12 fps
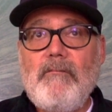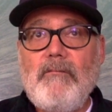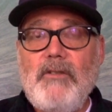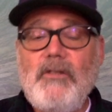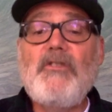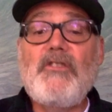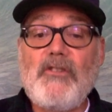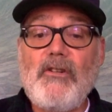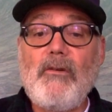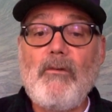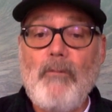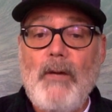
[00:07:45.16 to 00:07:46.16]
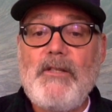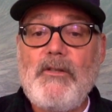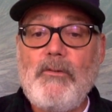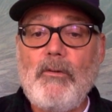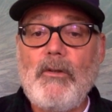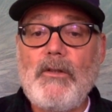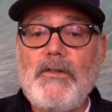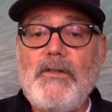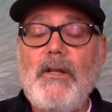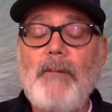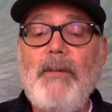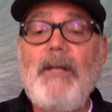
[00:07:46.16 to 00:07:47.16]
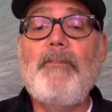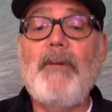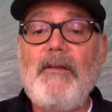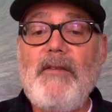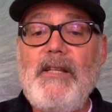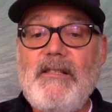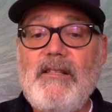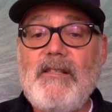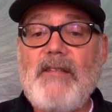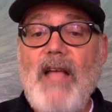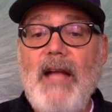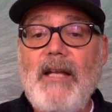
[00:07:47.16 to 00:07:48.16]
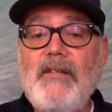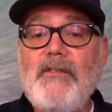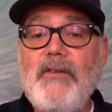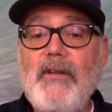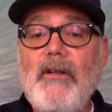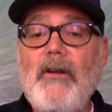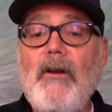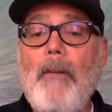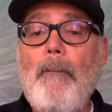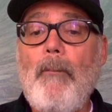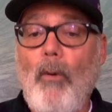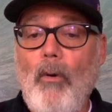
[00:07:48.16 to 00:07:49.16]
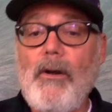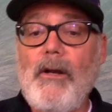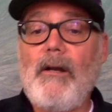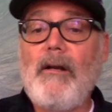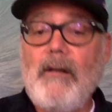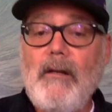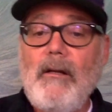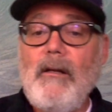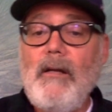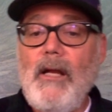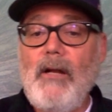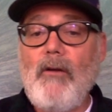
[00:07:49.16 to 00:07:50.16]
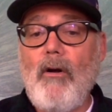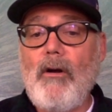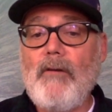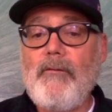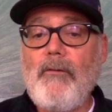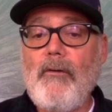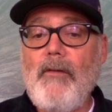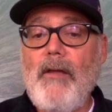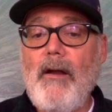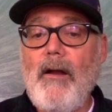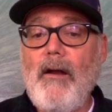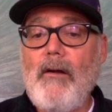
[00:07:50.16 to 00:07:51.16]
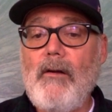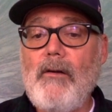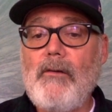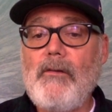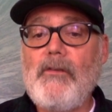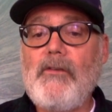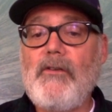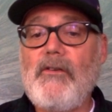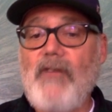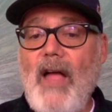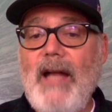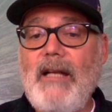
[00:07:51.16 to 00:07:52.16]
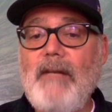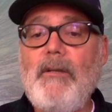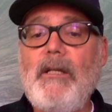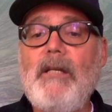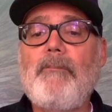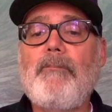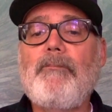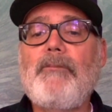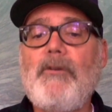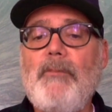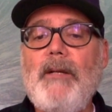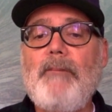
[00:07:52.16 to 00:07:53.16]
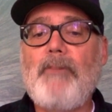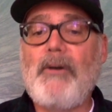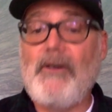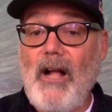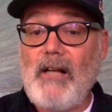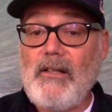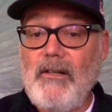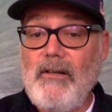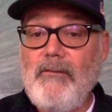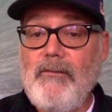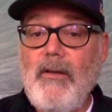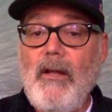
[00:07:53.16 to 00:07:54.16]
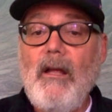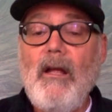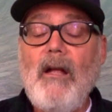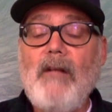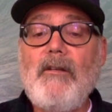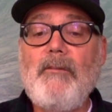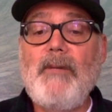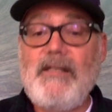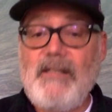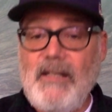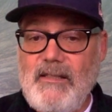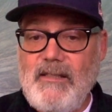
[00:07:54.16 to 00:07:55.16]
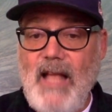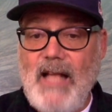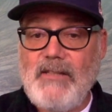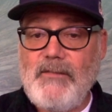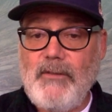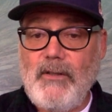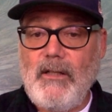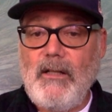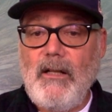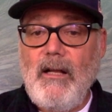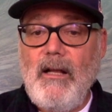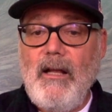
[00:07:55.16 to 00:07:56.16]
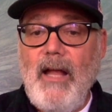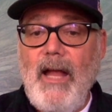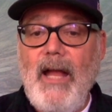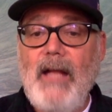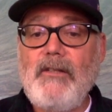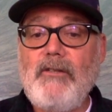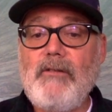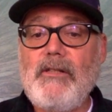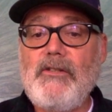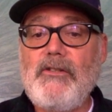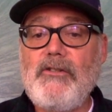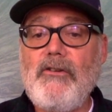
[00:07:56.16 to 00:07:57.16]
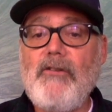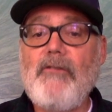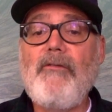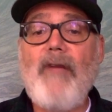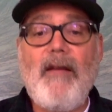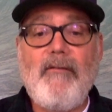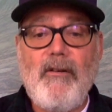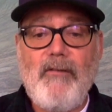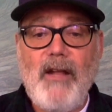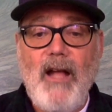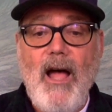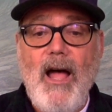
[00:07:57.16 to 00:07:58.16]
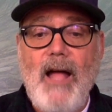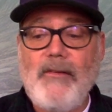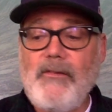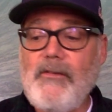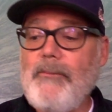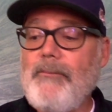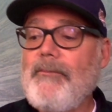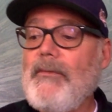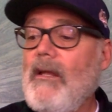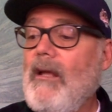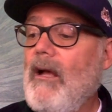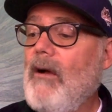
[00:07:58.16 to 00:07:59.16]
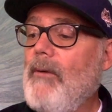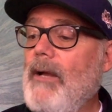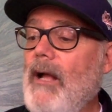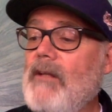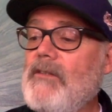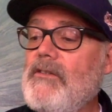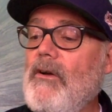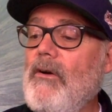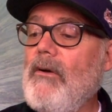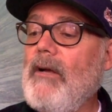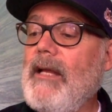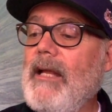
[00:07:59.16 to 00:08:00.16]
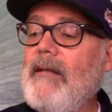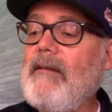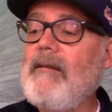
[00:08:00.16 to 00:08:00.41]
do certain rituals that people in these societies feel are important in order for their society to be productive, to be successful, and to ensure favor of the gods. We also get